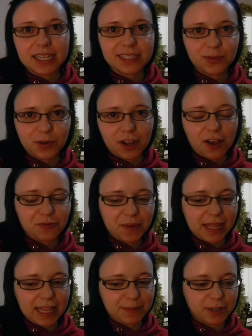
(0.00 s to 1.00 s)
doesn't work off
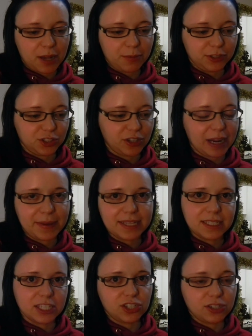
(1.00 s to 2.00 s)
my laptop, we'll try my
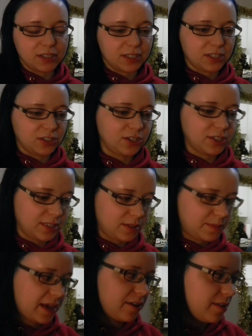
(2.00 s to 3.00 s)
sister's because hers
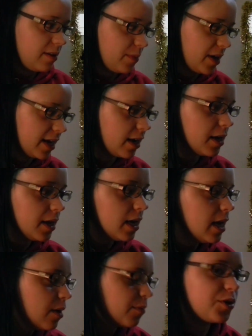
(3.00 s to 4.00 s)
is better than mine.
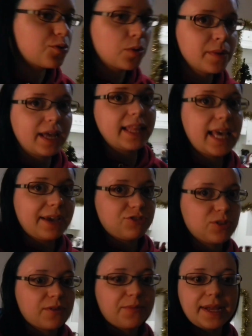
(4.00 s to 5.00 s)
But normally I live
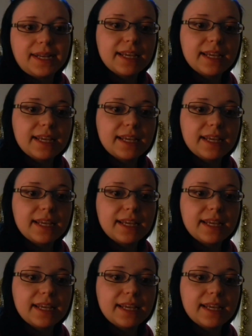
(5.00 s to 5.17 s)
stream off my